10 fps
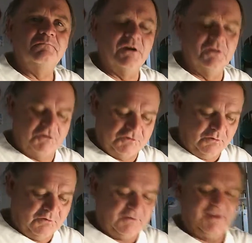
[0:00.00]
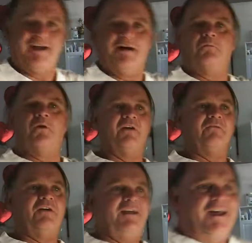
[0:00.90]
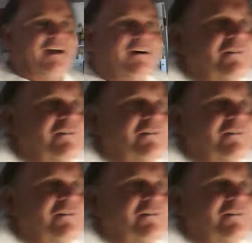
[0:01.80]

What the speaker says: pair of shorts like I'm wearing right now.